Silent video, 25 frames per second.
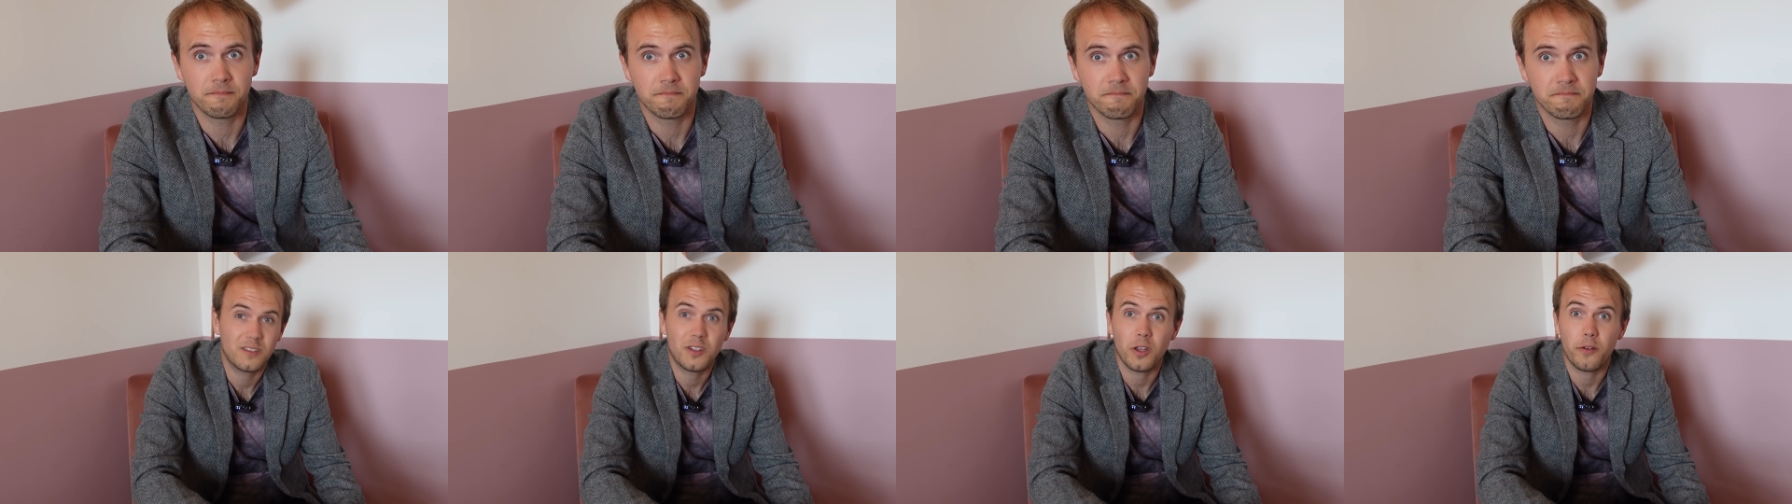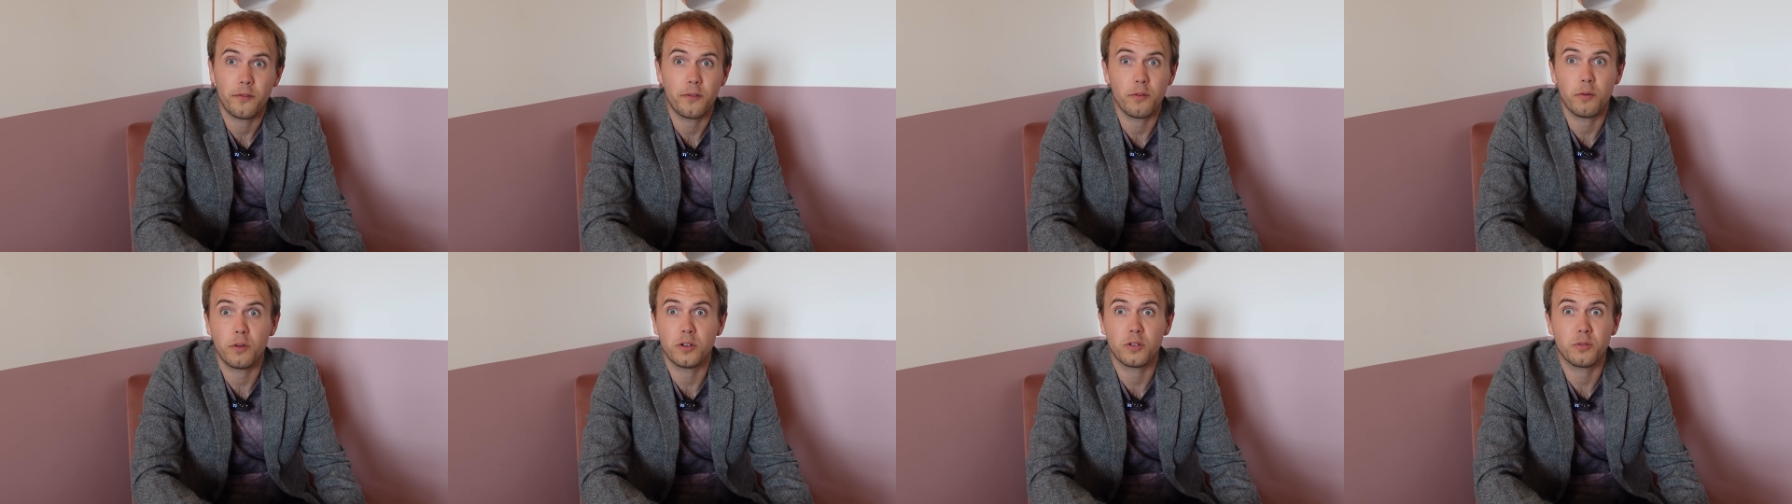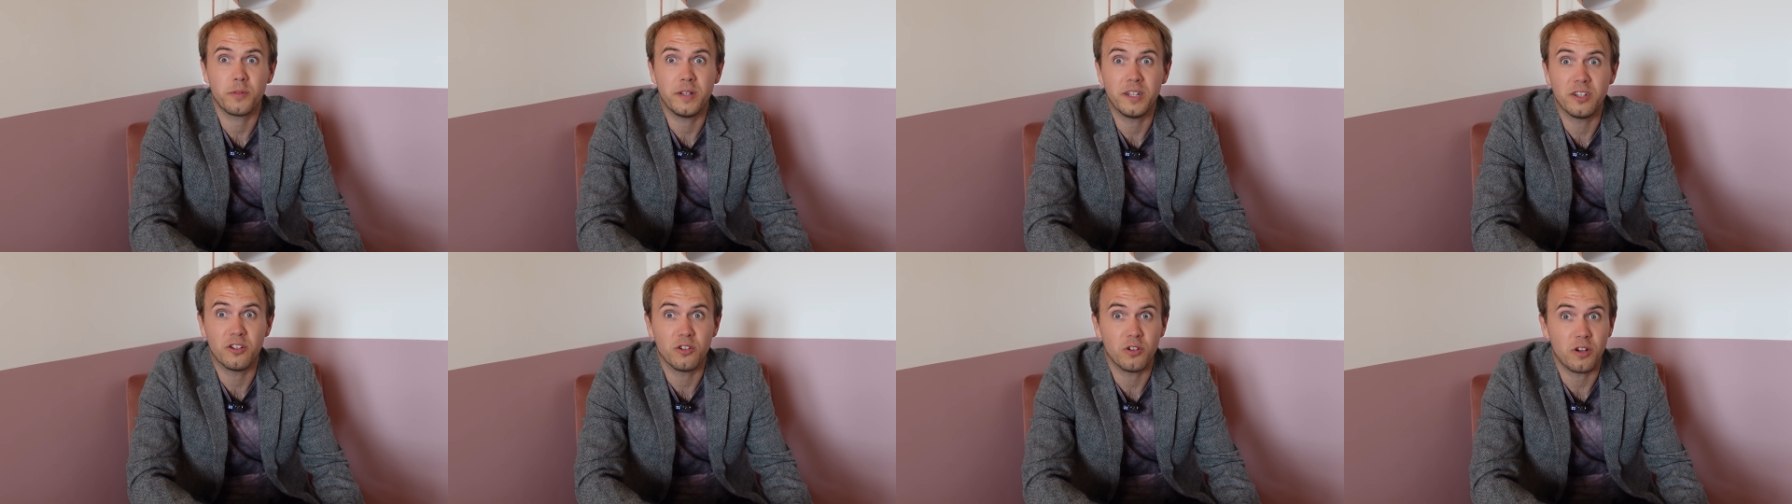So if you want to
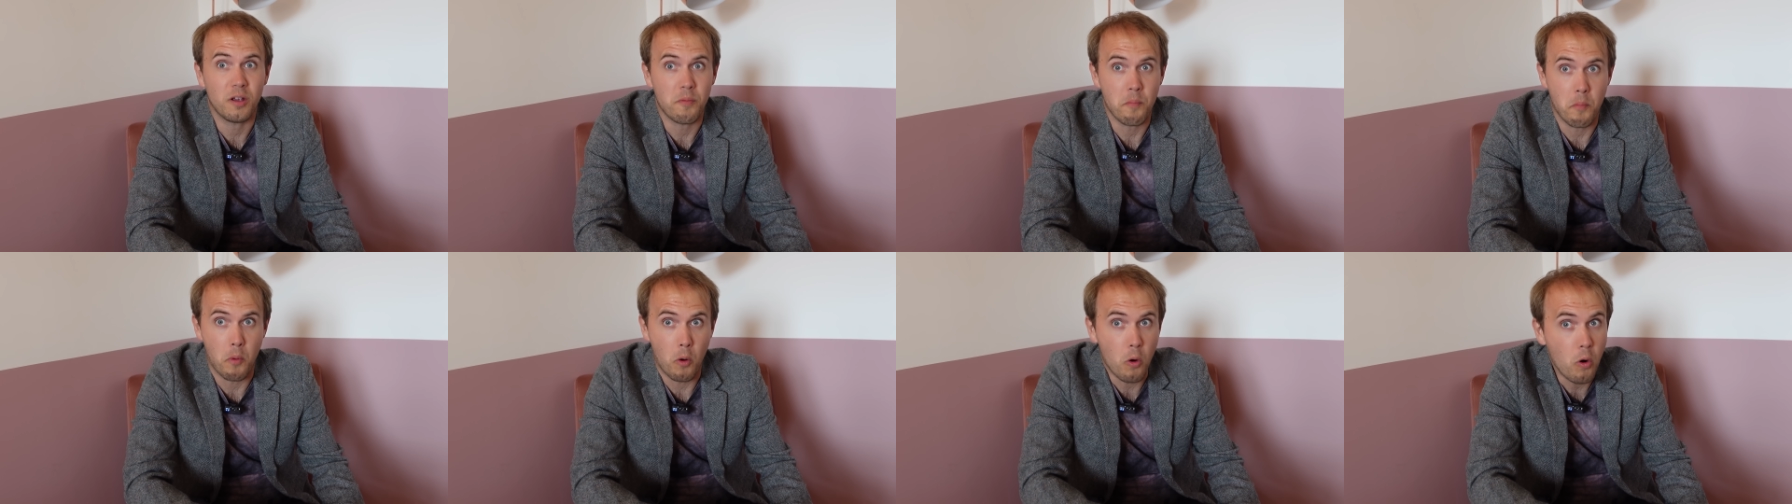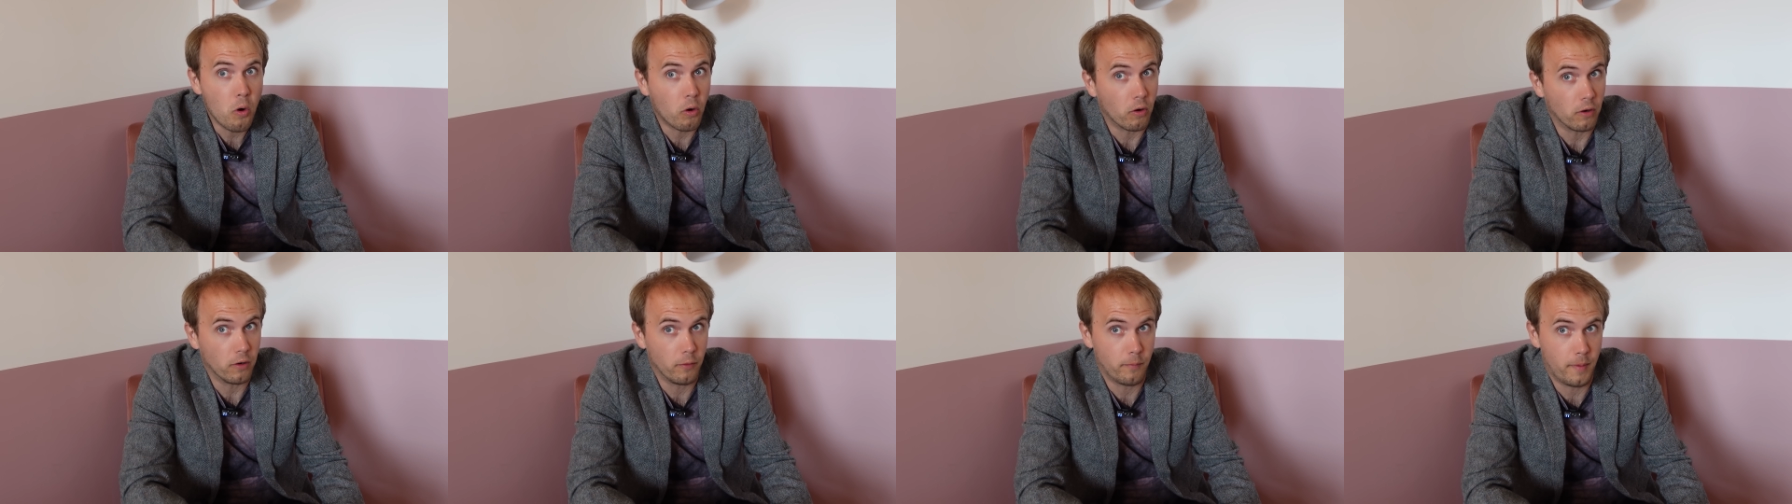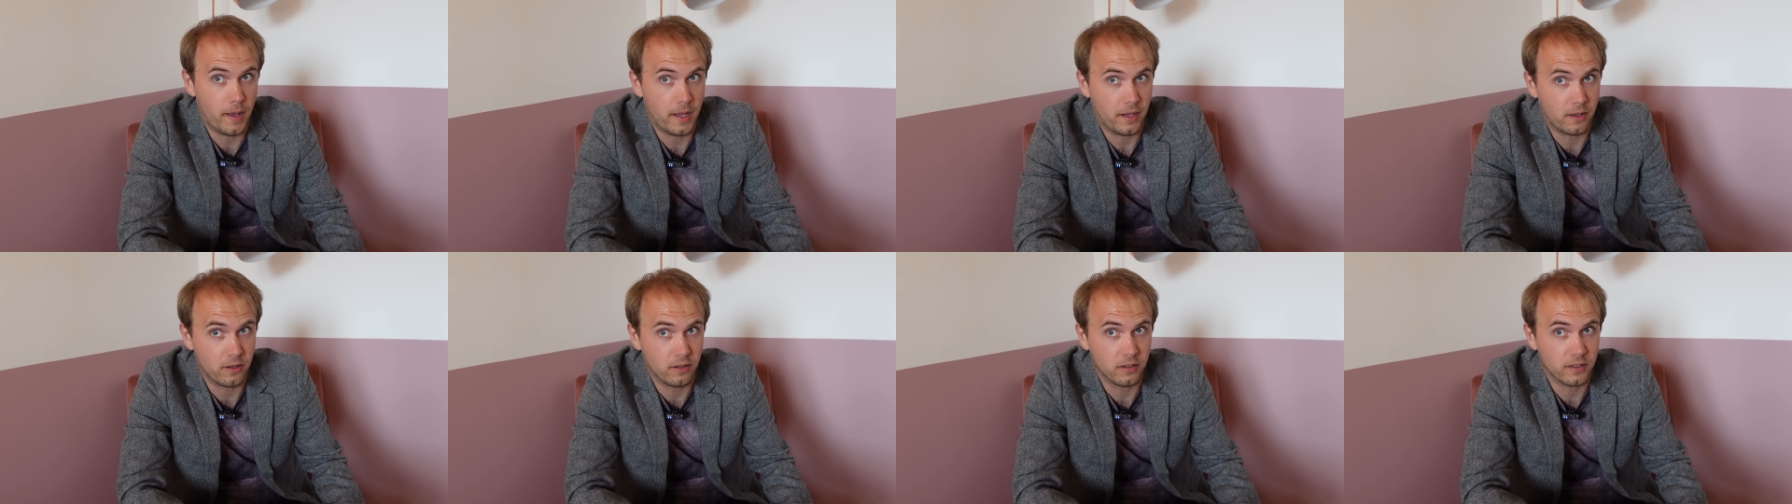enjoy more of
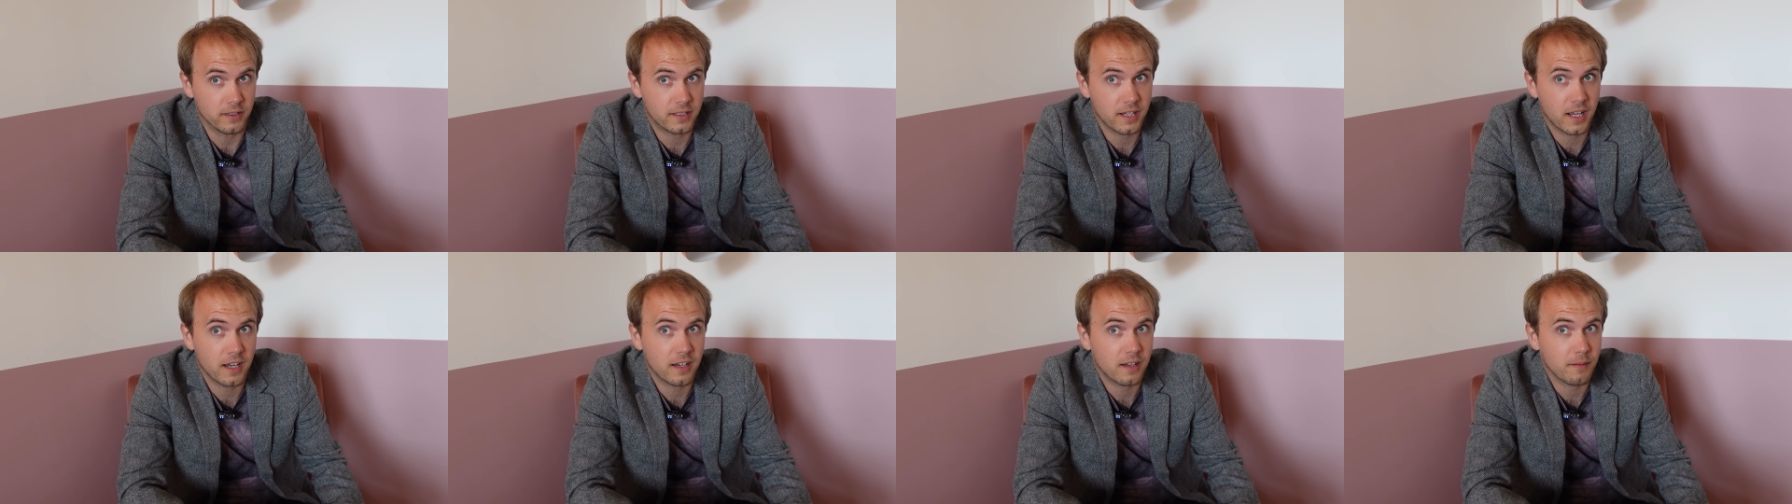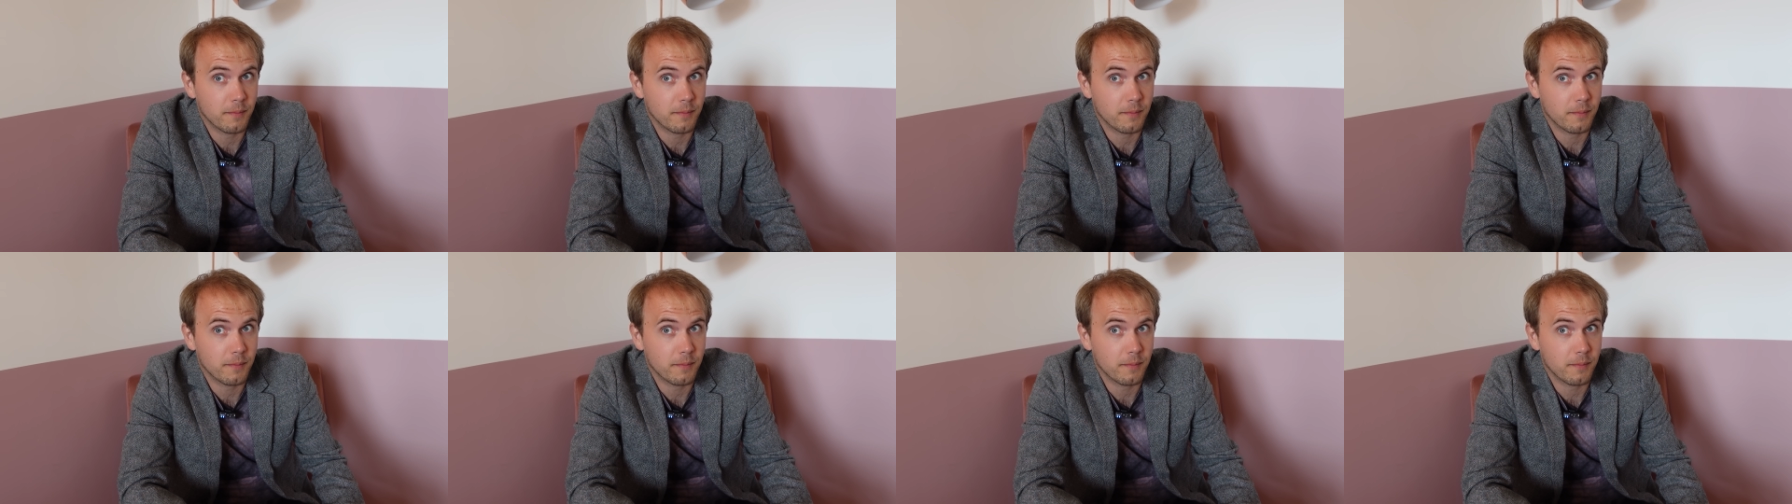my content